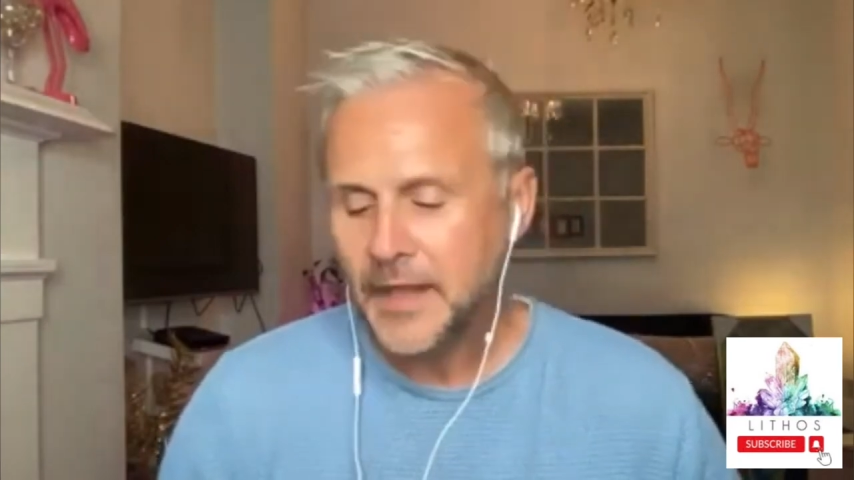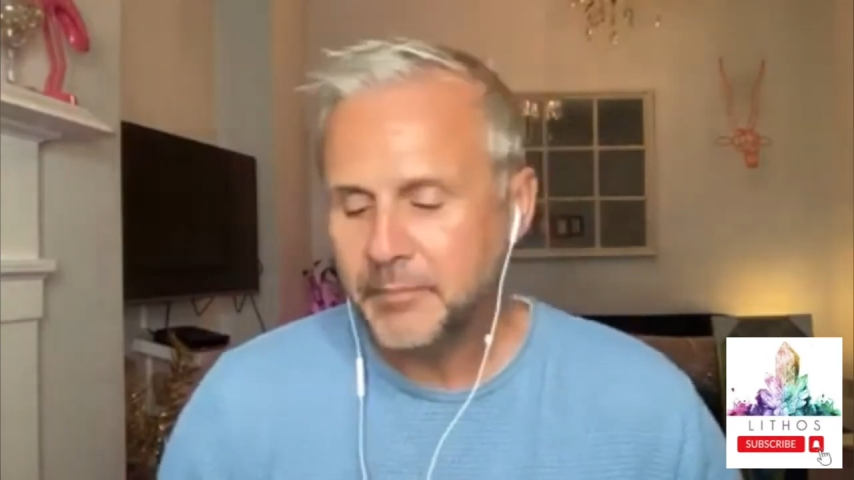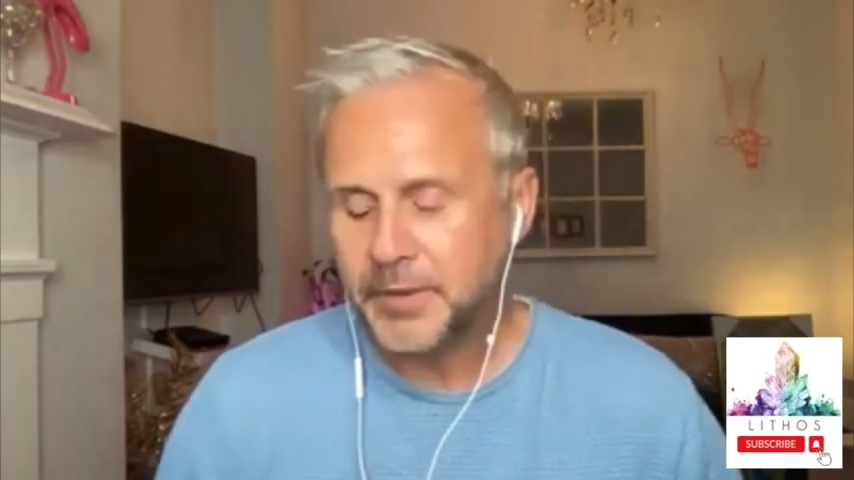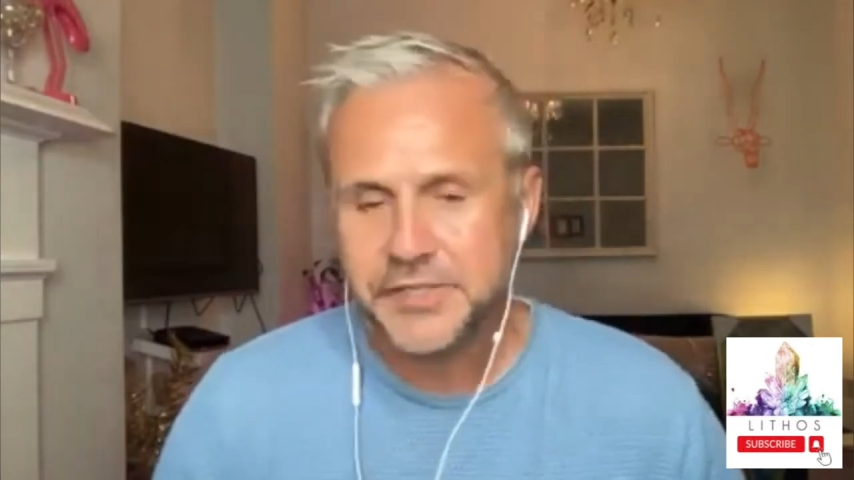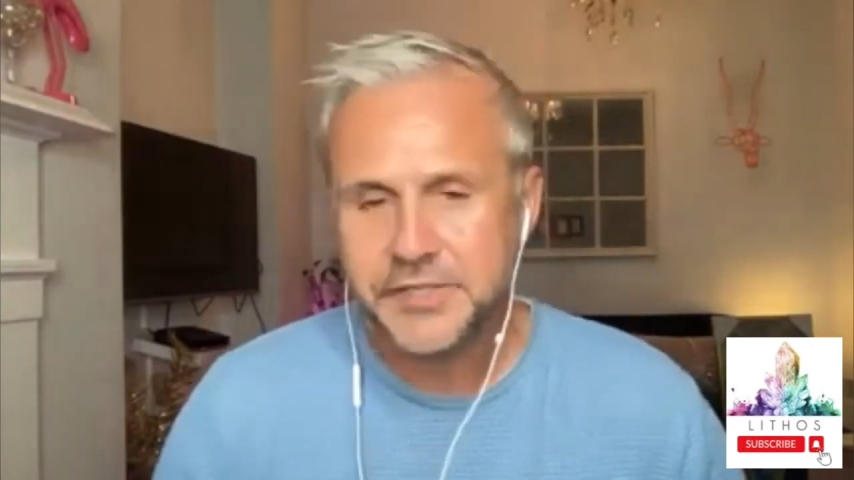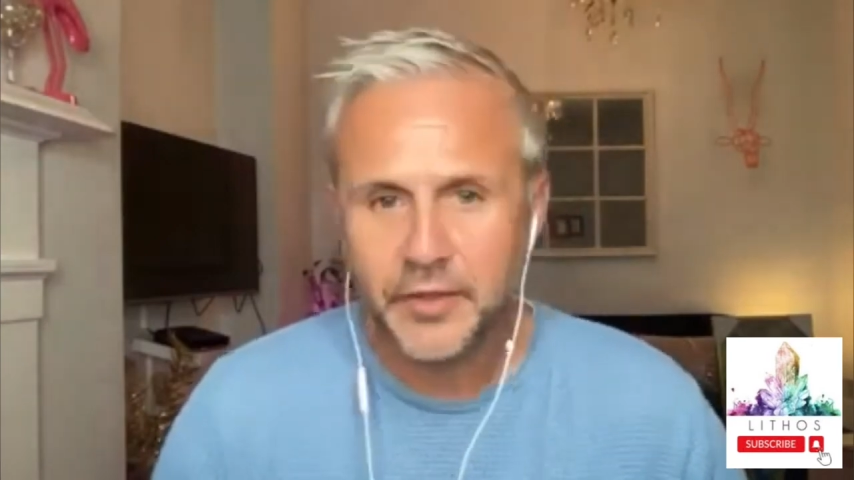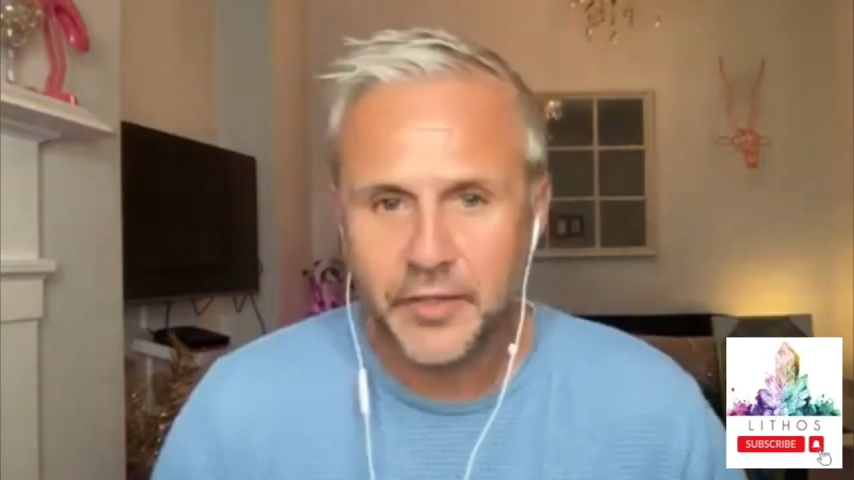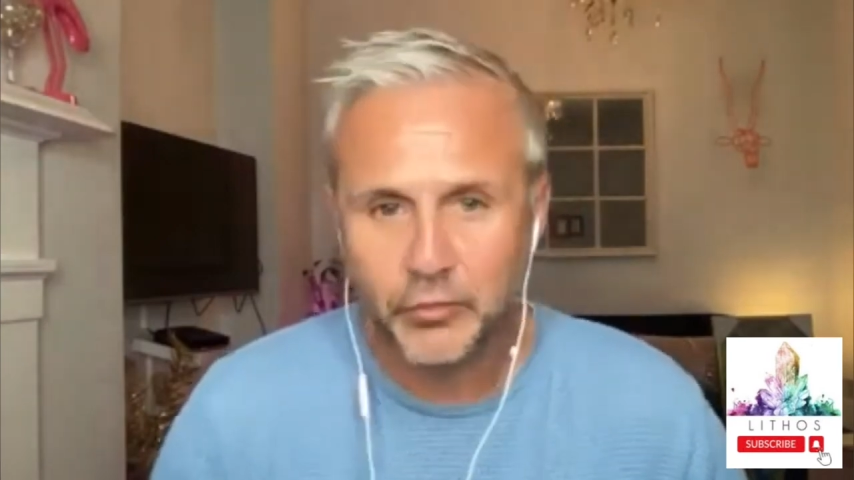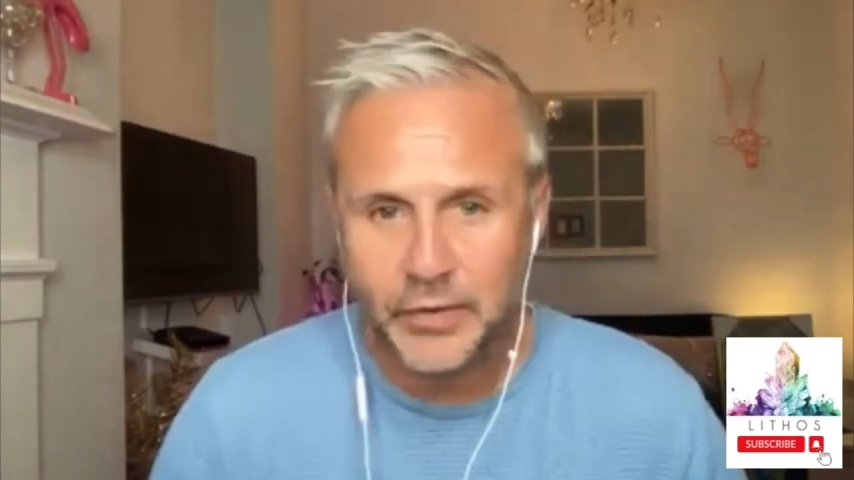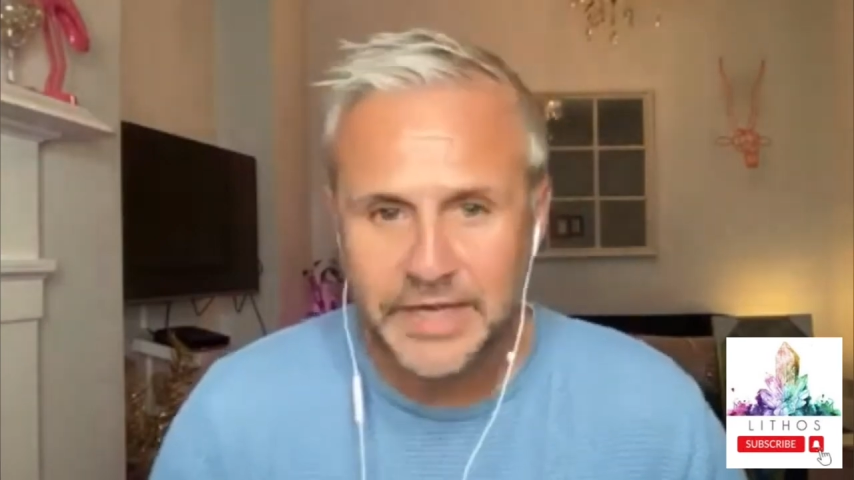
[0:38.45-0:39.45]
but it's not the
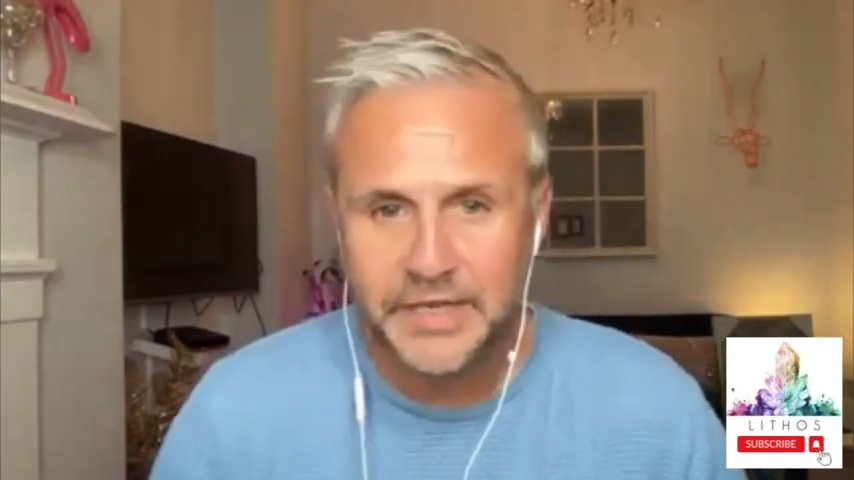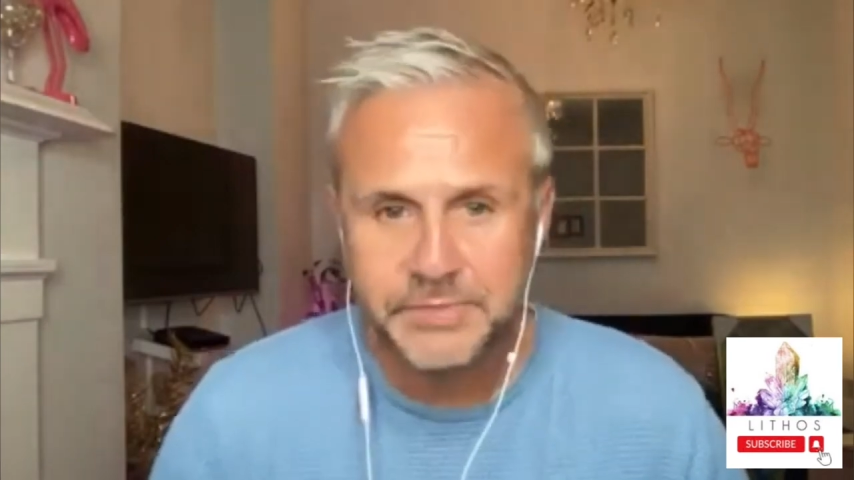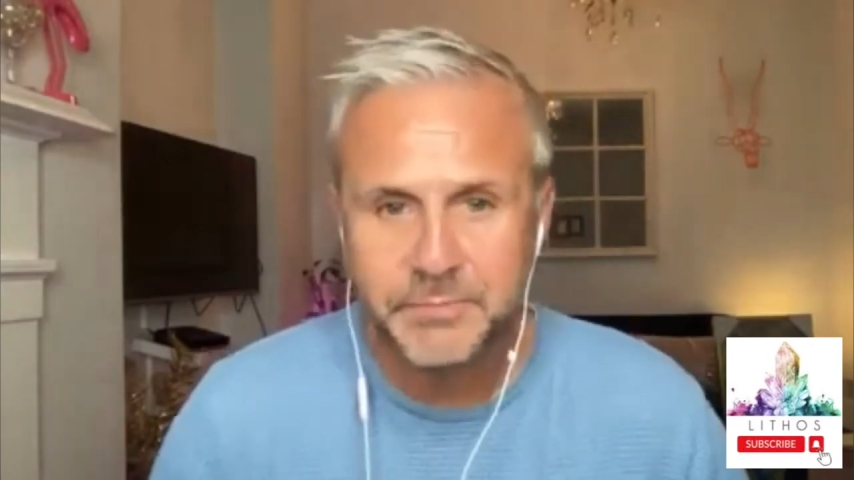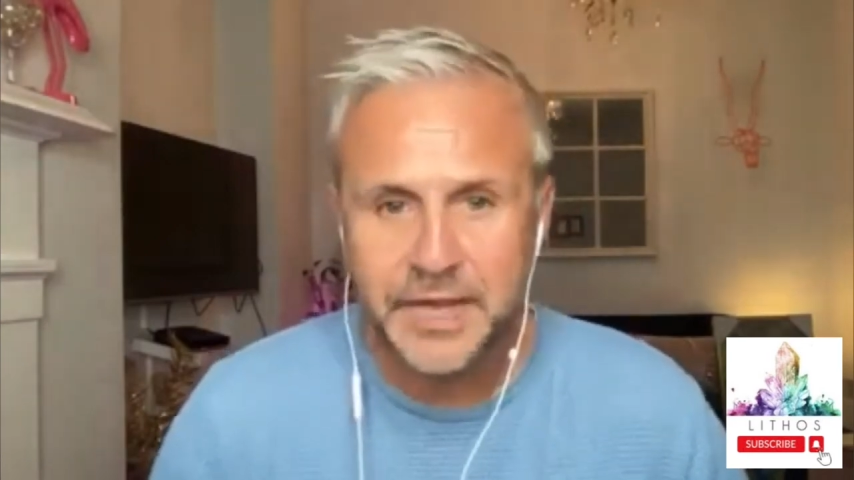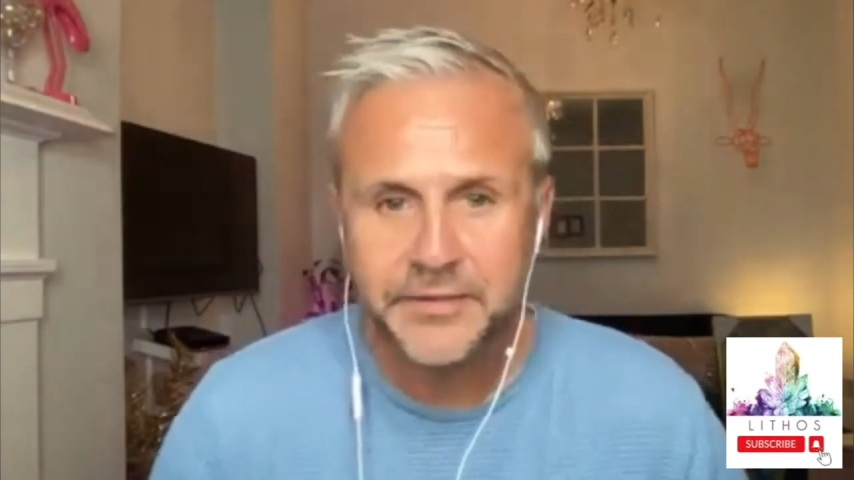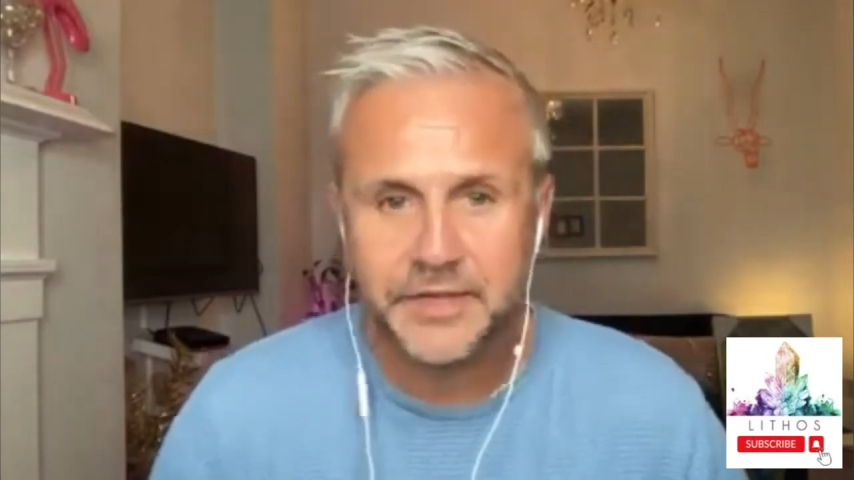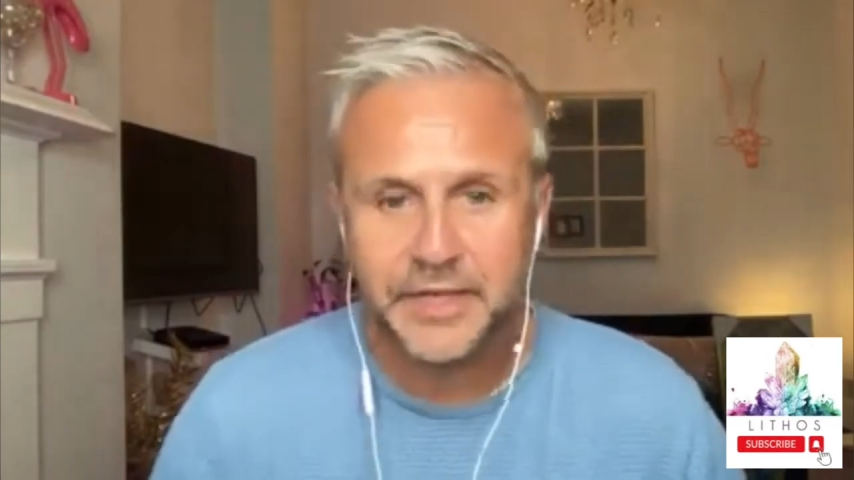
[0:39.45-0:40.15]
rain it's bending,